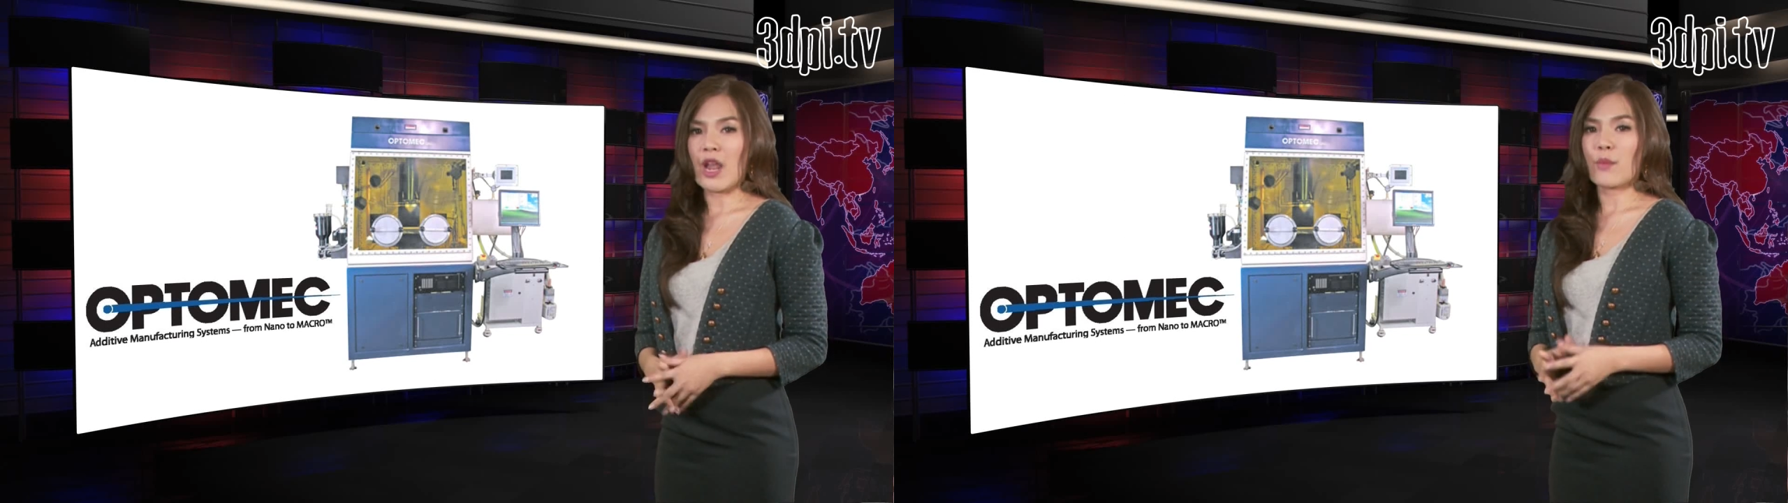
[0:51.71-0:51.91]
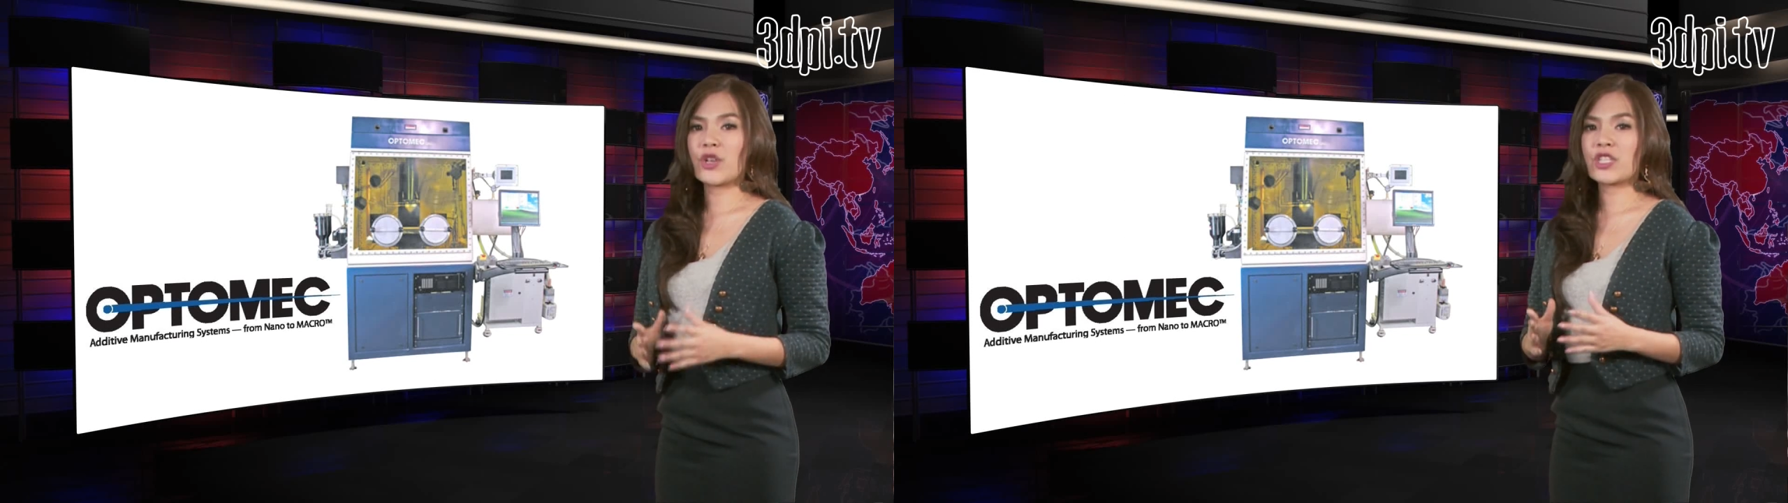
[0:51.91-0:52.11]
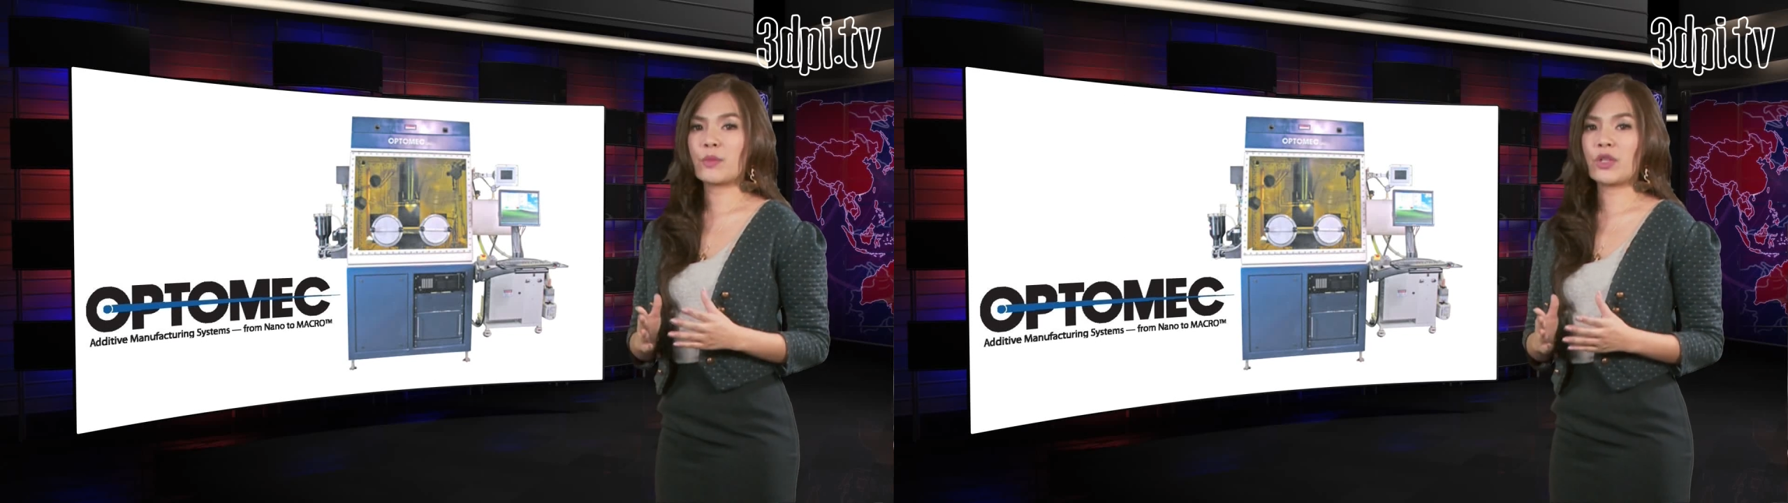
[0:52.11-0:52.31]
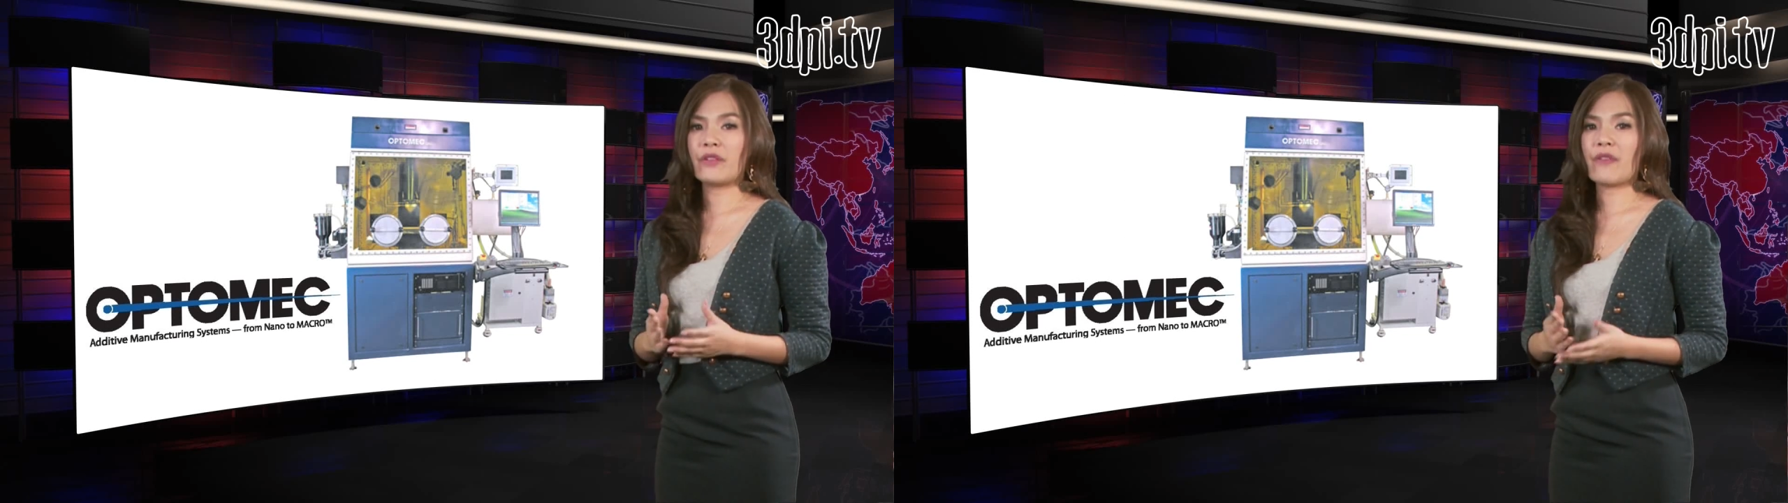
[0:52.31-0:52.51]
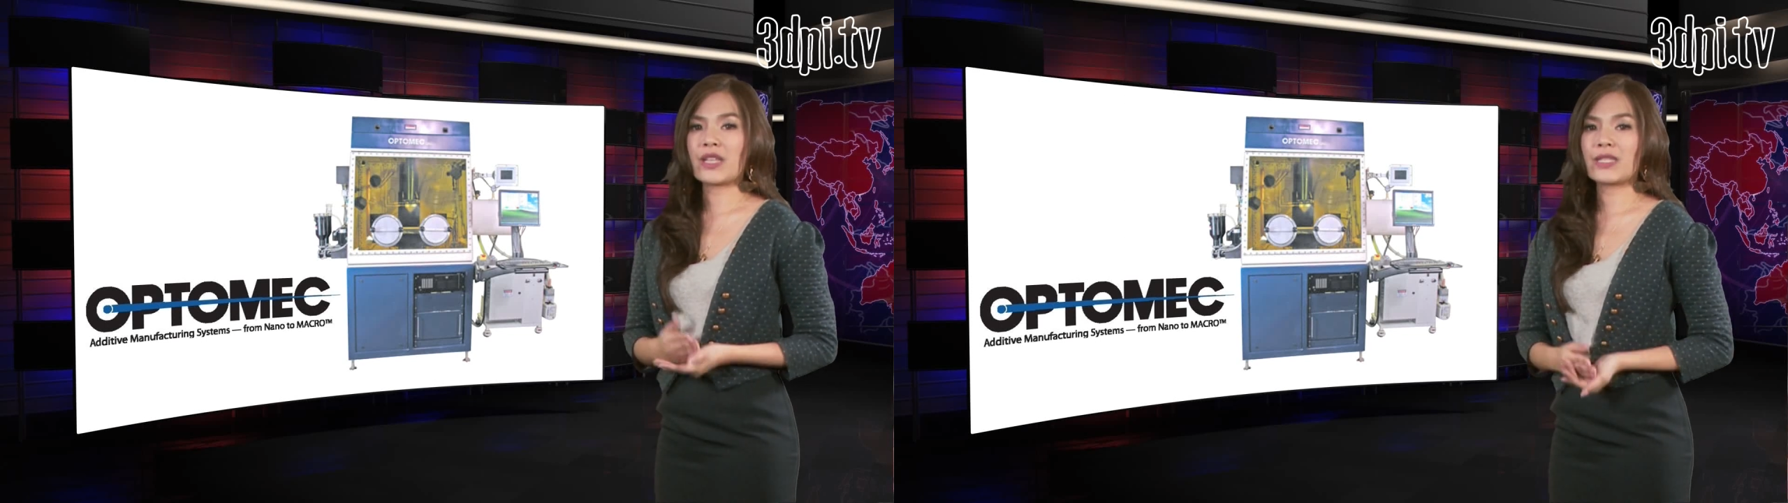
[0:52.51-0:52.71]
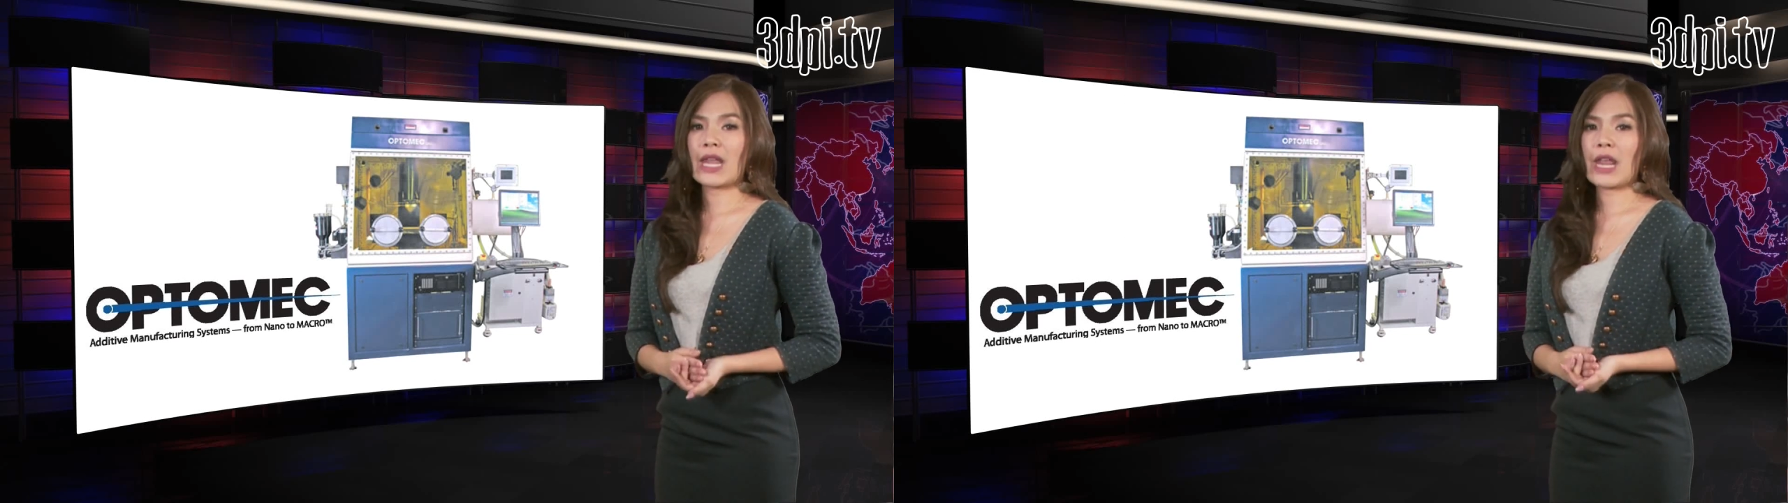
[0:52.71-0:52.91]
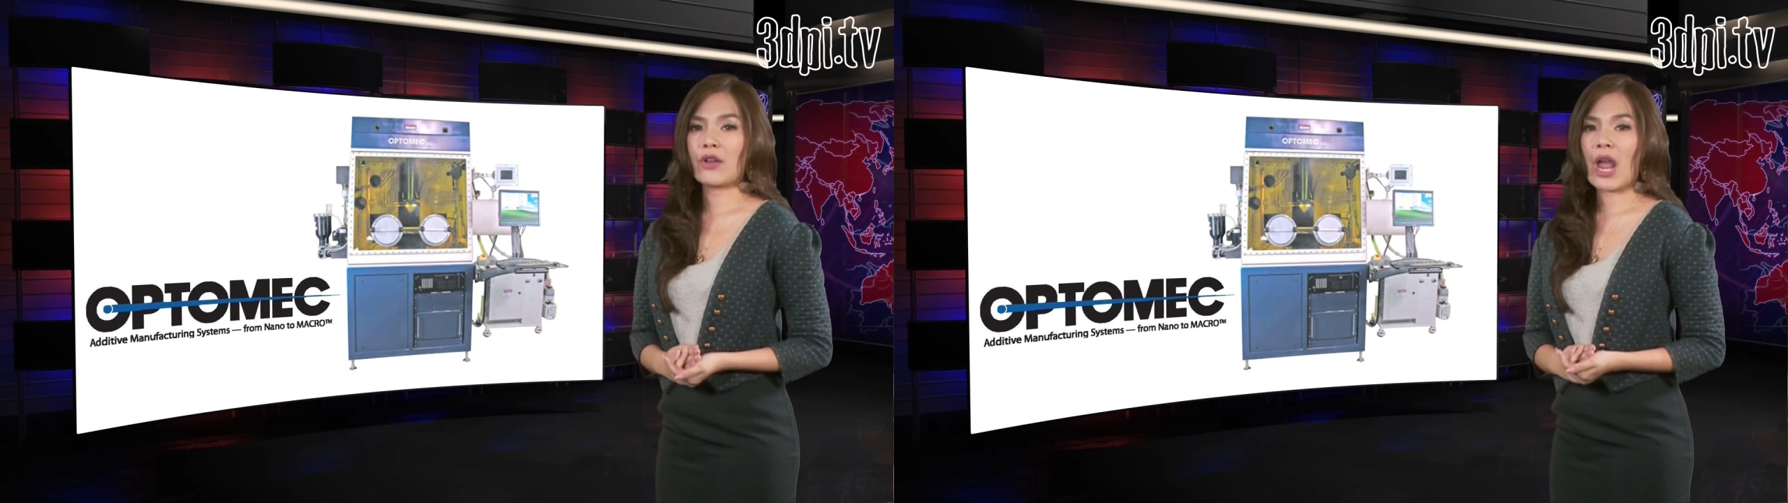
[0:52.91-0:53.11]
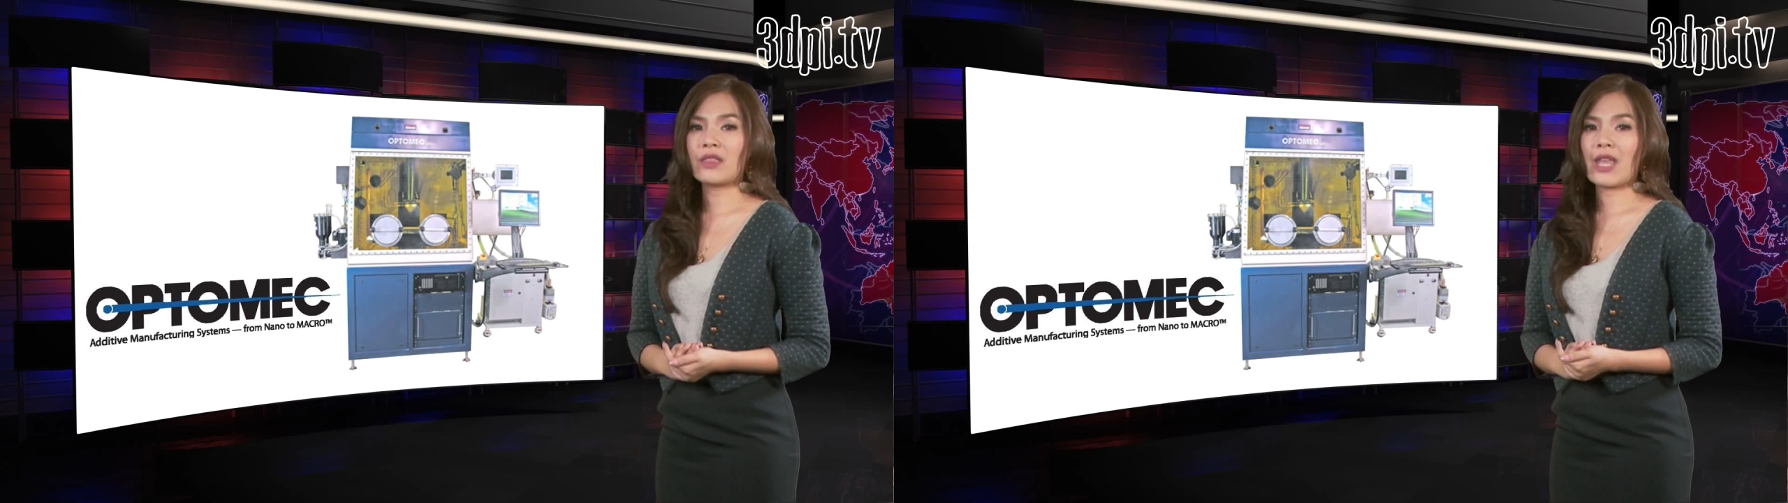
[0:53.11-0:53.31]
Principal investigator
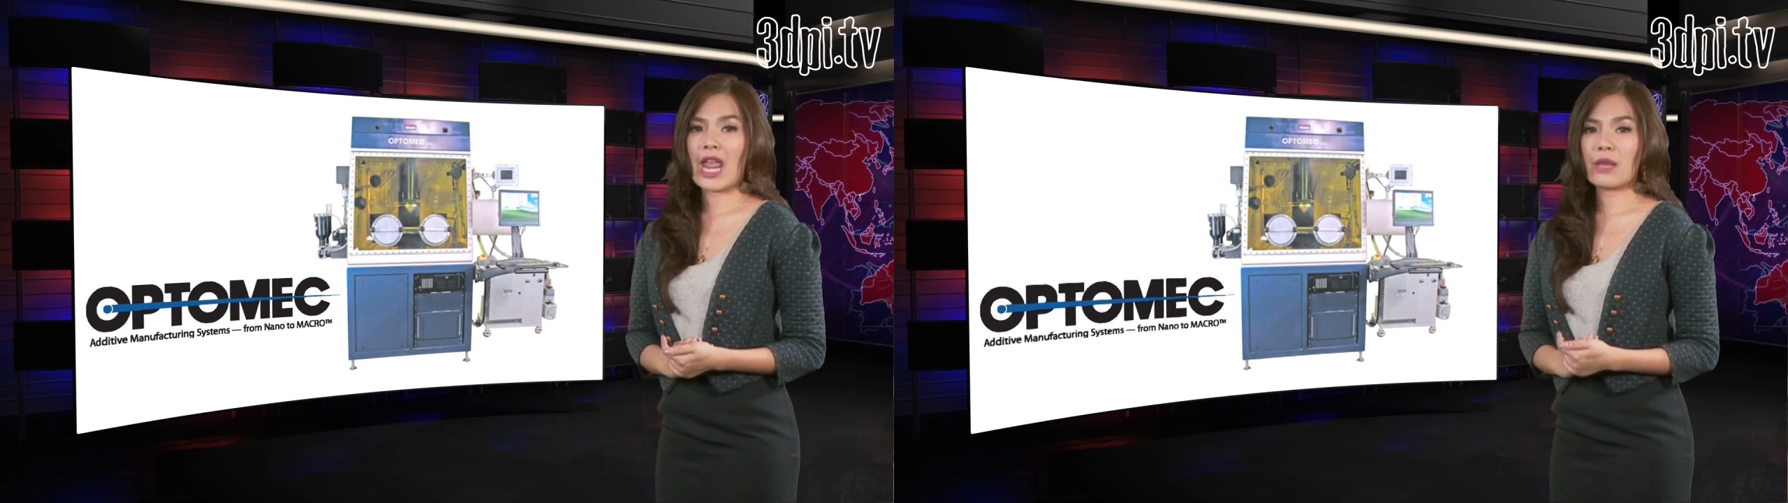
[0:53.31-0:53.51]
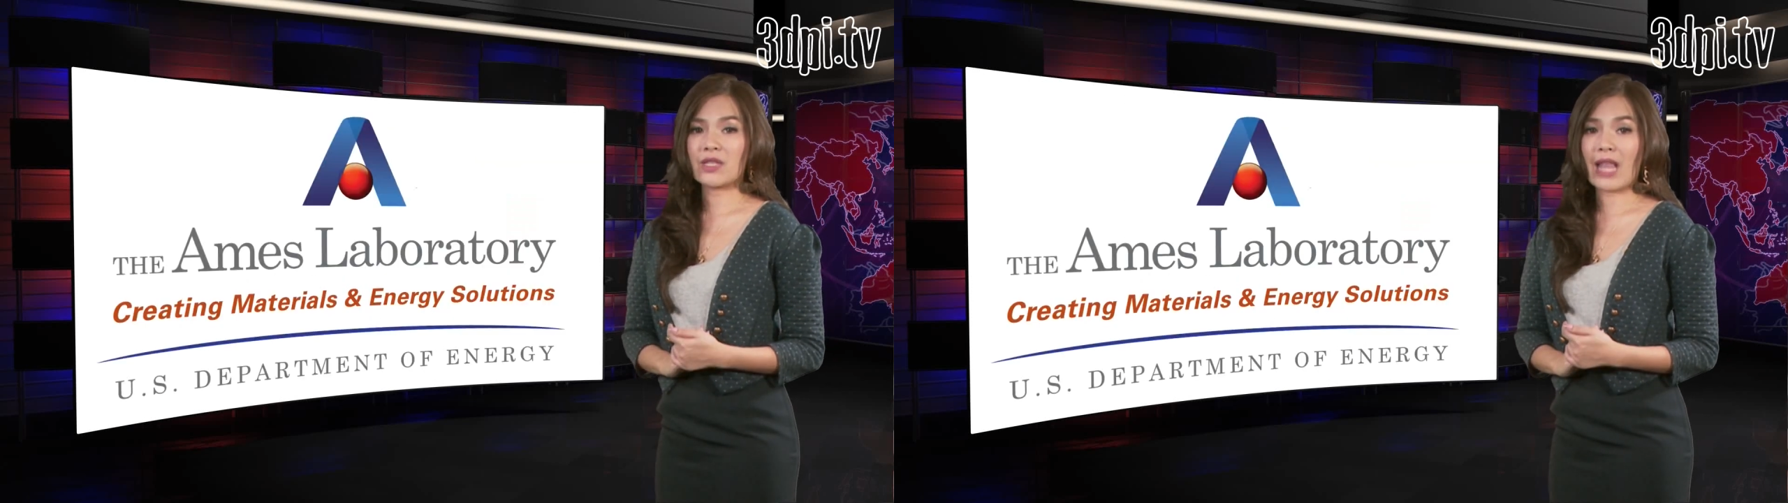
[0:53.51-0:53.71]
at the Ames